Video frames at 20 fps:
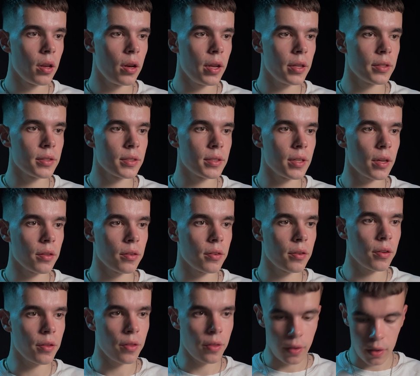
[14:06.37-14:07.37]
Let's set
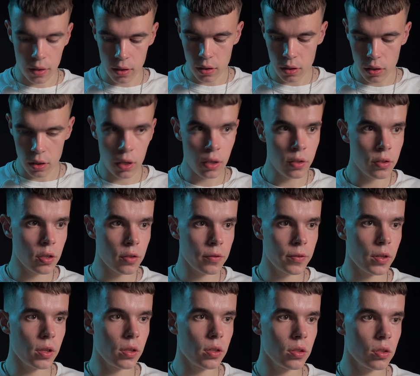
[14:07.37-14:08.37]
the
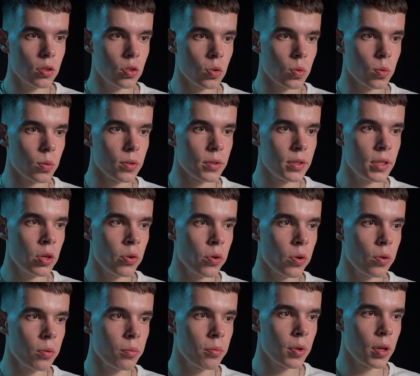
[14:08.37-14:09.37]
interval to
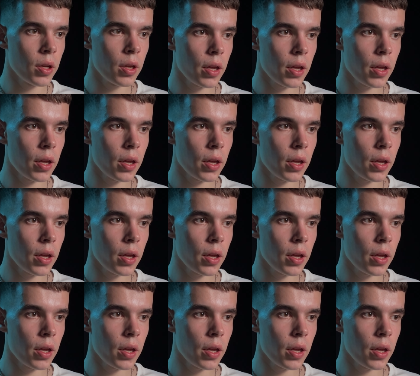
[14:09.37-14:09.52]
0